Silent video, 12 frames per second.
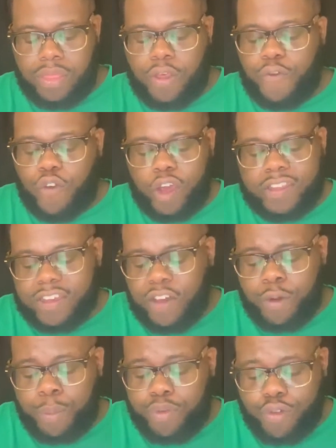The voice
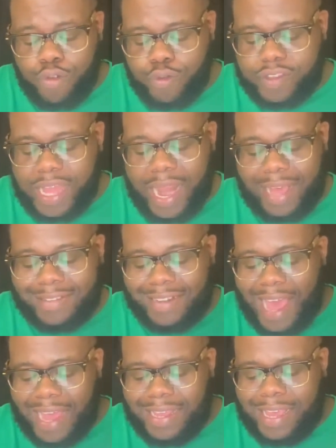of a bruise that has
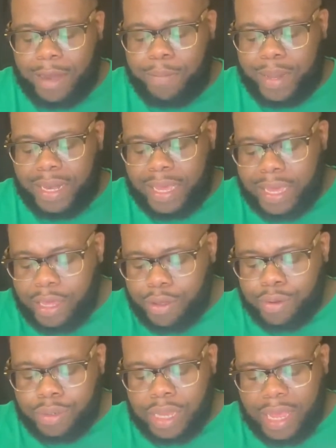not yet been
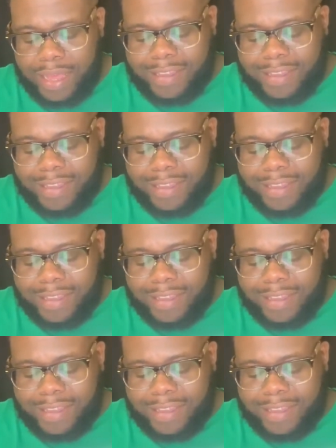healed